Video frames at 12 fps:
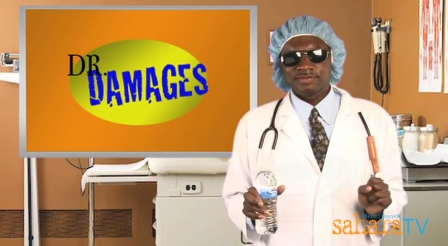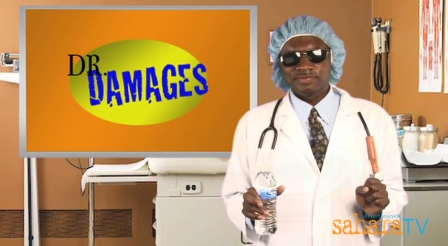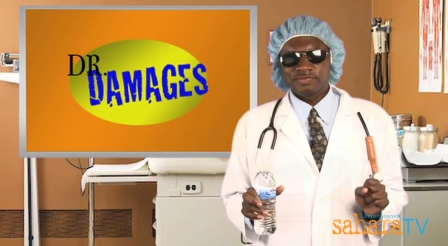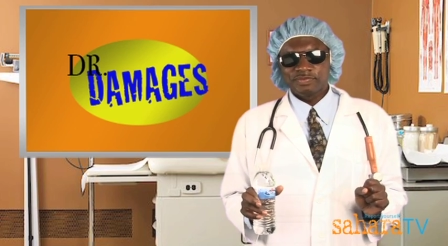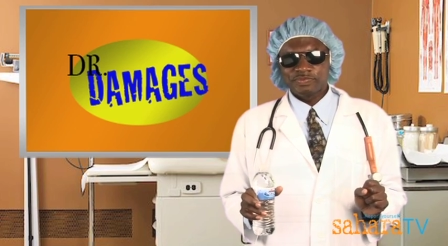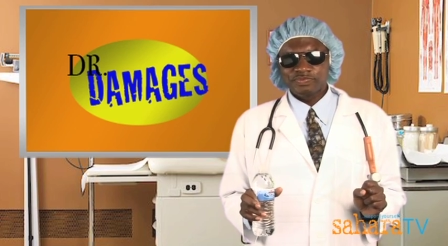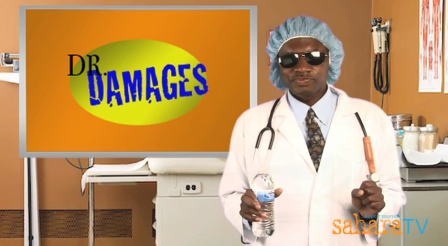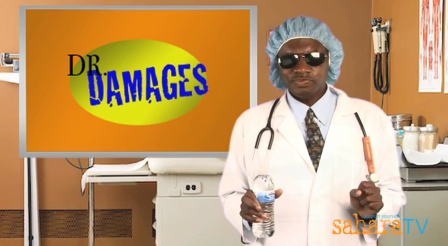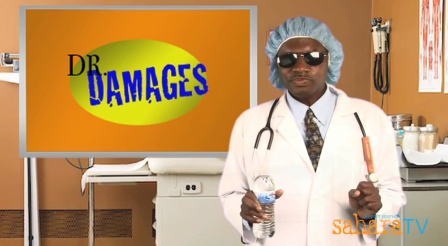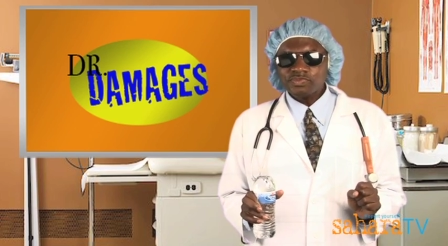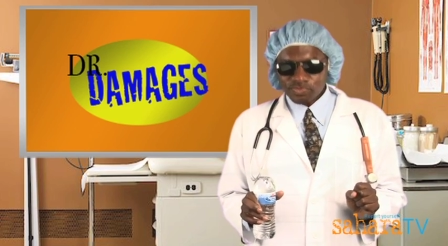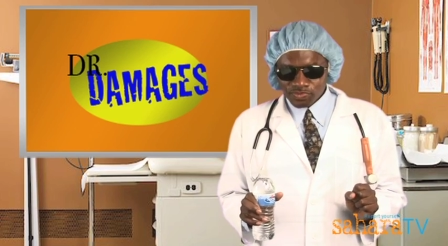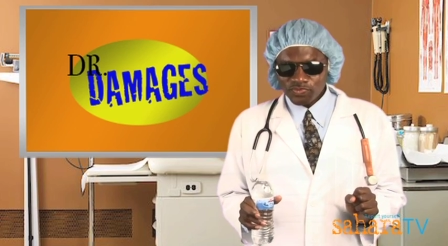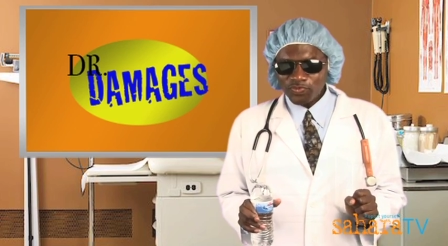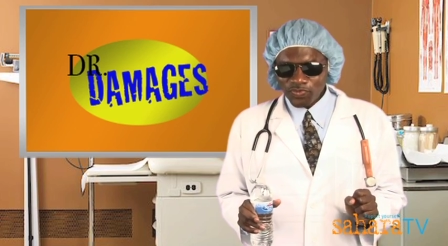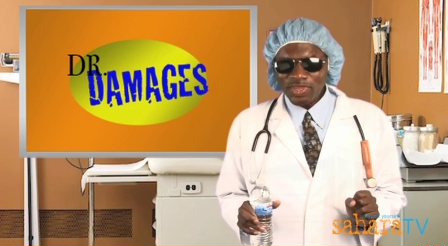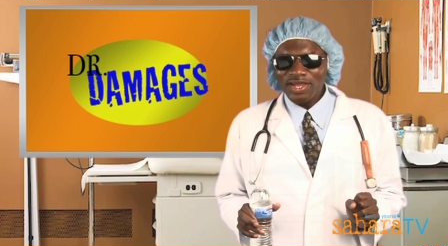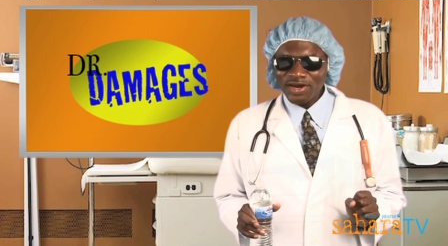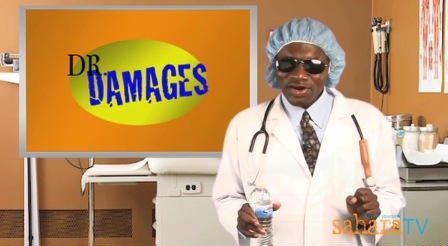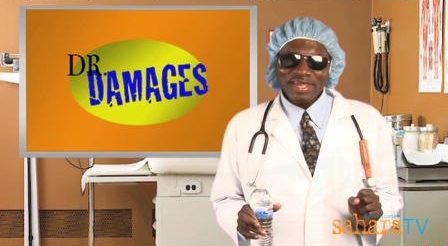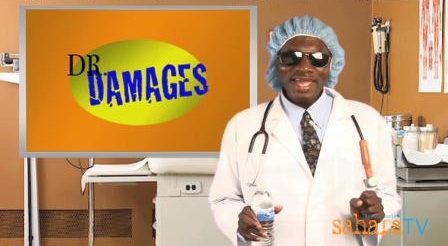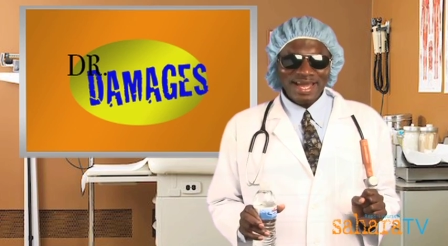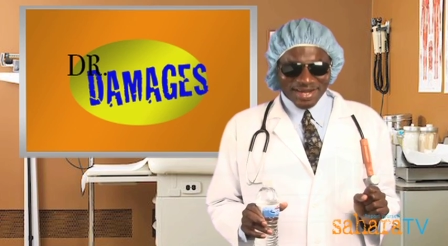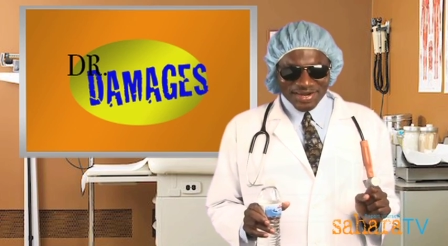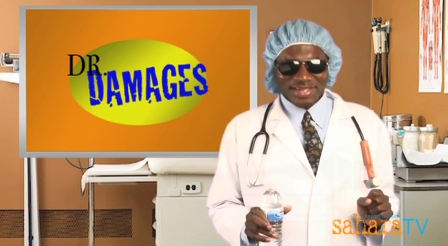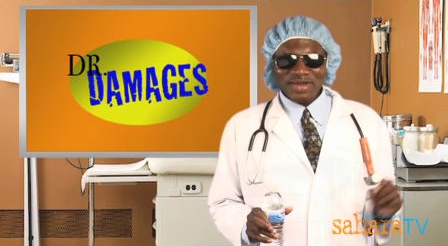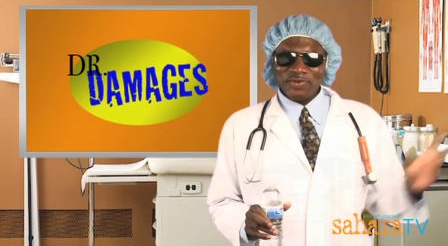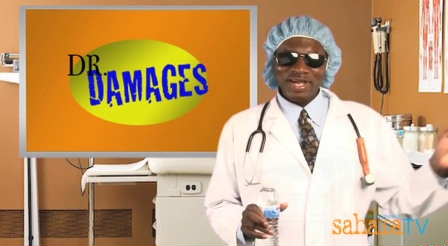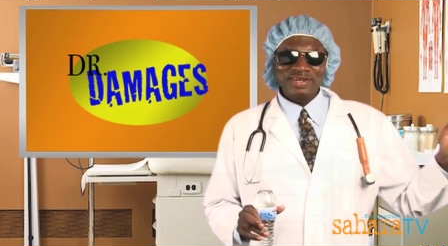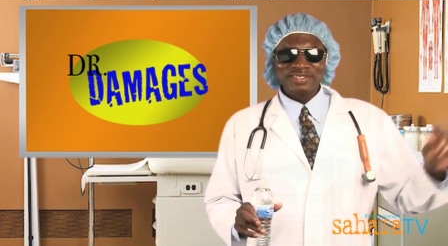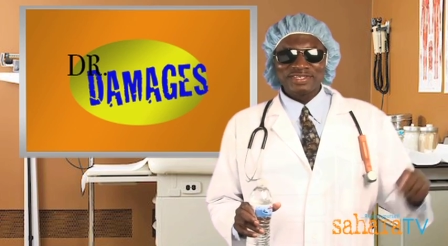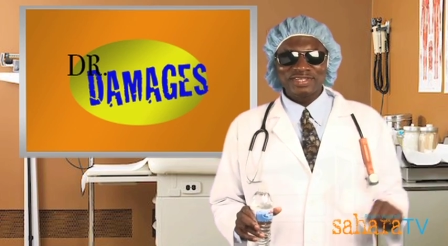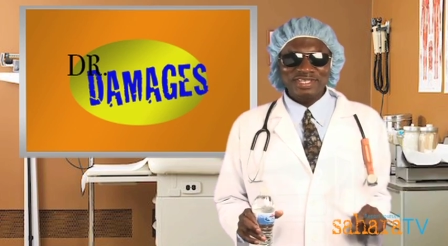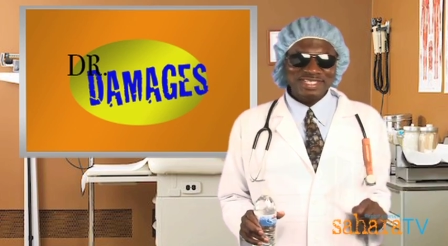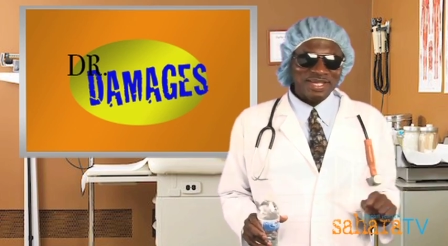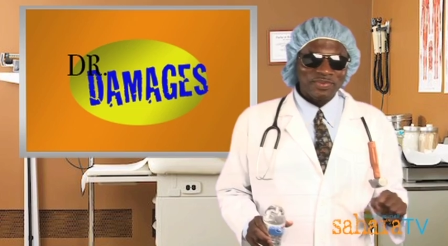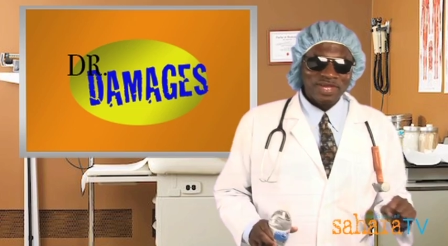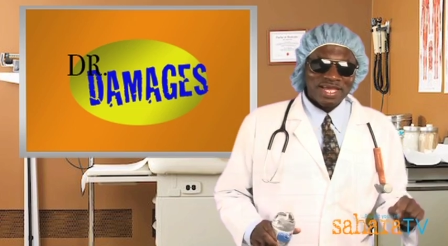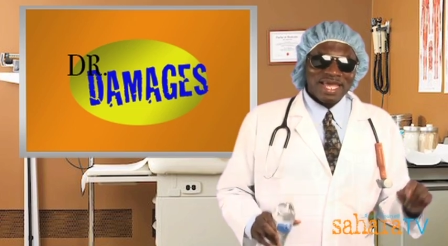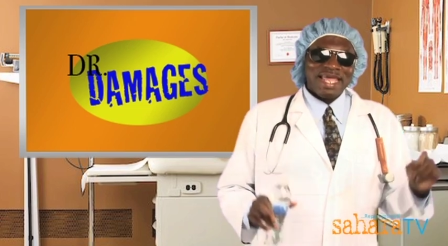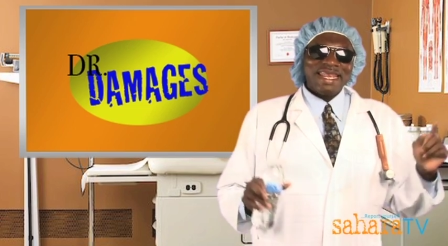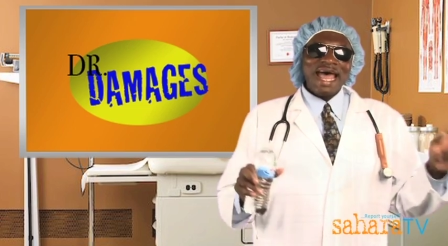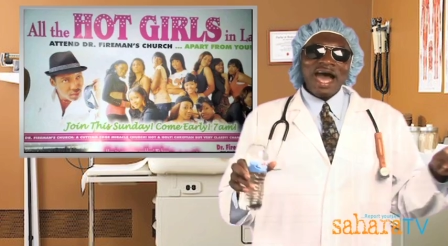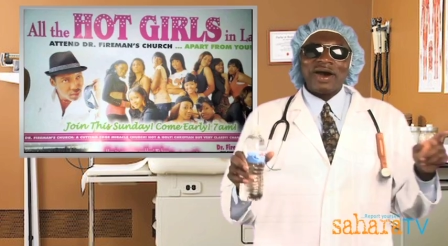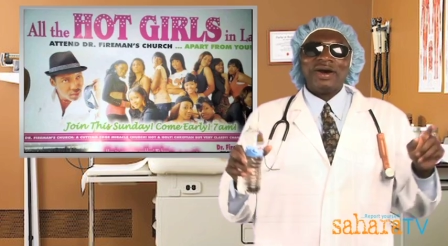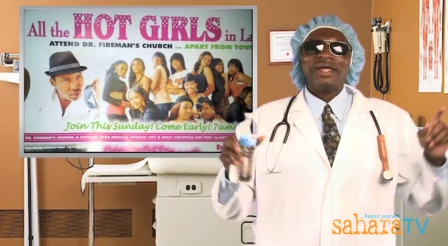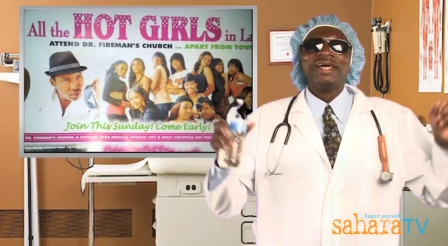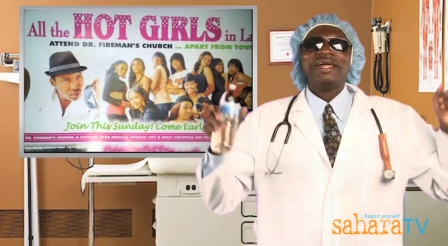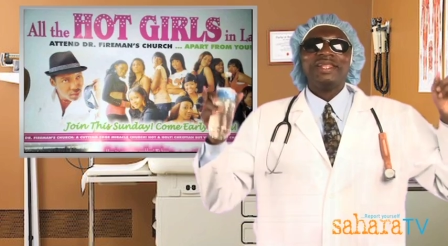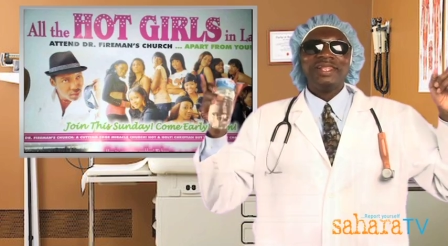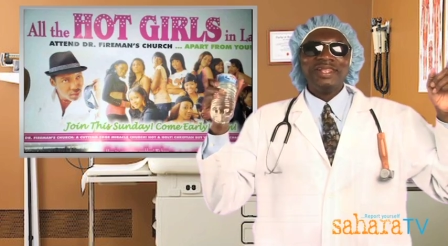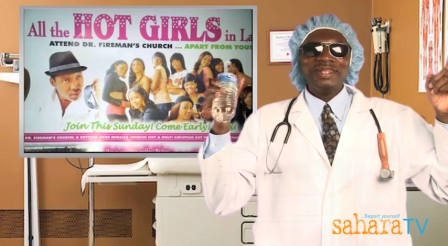Touch not my anointing. Oh, yeah. Oh, yeah. We're going to touch them. Now, Holy